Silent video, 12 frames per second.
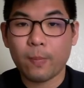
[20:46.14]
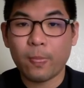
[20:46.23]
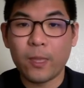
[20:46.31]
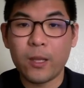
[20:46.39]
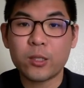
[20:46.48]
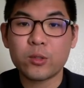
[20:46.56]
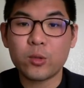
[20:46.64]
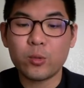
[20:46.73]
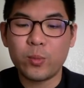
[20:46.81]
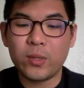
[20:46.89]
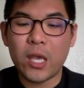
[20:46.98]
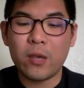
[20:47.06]
the next one
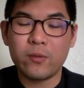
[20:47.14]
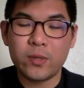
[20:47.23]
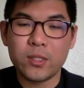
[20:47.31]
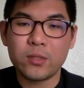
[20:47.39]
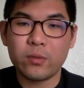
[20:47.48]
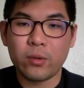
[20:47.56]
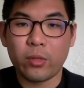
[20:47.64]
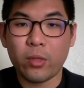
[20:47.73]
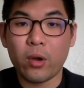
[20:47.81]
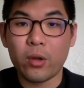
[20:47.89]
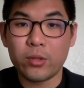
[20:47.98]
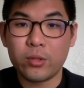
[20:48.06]
would be evidence for the
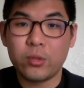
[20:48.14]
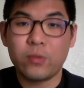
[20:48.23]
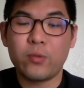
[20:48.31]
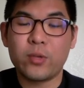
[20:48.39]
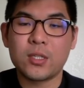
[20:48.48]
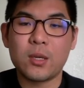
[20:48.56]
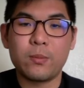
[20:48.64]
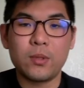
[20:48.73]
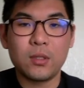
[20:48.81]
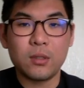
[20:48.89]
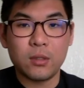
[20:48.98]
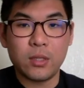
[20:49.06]
thought. So, for
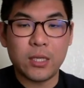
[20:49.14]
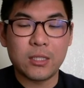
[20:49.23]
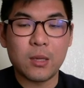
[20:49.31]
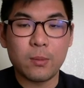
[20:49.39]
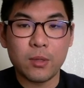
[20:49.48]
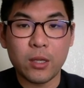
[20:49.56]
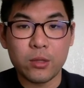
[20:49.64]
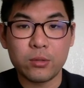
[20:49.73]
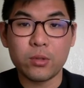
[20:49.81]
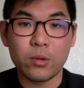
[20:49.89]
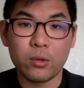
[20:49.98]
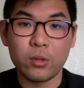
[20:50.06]
example, the example I
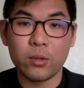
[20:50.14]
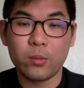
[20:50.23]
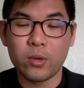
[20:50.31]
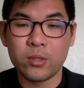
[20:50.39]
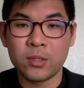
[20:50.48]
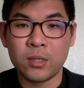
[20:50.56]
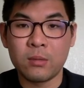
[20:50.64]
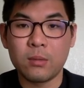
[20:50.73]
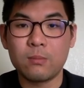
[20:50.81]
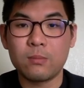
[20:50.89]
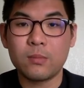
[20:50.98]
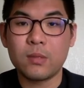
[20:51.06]
used earlier was um,
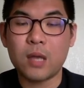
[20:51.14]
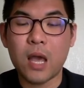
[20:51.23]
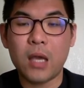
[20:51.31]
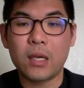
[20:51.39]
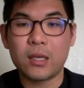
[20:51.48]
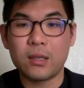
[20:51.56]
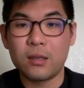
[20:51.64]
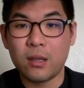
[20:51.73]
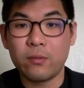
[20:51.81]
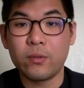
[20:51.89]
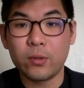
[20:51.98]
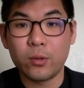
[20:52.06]
I can
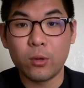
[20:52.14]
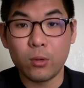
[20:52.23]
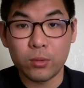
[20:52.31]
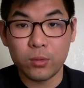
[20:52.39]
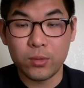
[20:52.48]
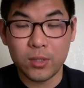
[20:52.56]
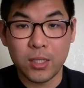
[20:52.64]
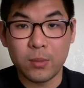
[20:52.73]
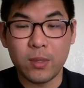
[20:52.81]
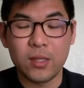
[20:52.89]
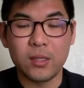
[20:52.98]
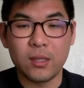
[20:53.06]
never go to
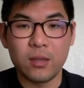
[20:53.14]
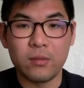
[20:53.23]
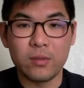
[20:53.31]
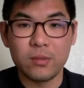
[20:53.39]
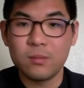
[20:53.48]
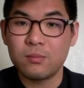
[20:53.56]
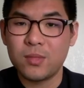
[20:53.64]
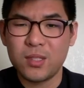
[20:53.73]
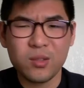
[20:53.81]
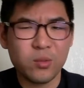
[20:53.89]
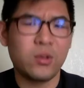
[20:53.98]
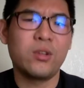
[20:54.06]
sleep at 11.
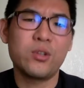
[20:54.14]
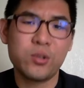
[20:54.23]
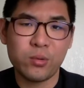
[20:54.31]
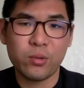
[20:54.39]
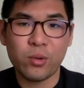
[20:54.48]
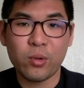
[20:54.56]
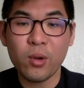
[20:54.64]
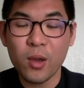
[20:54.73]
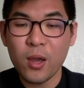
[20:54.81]
Is it really true though?